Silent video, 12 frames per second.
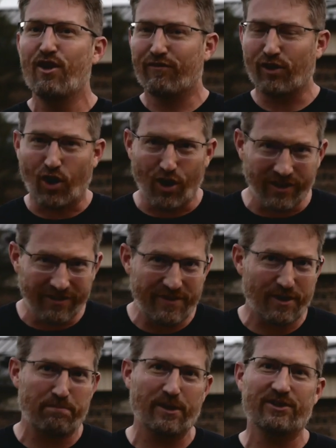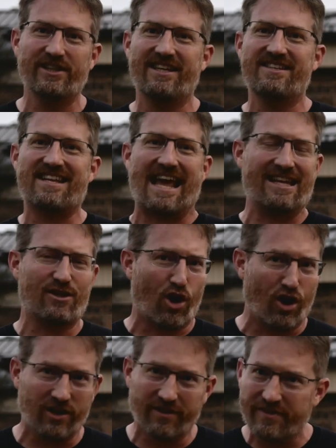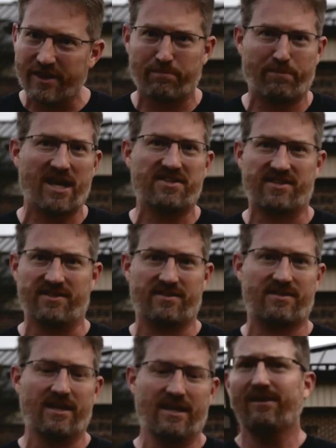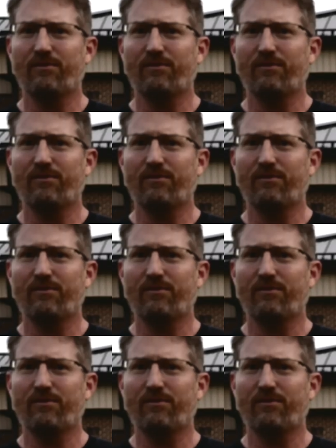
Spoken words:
for all of their buildings and all of their buses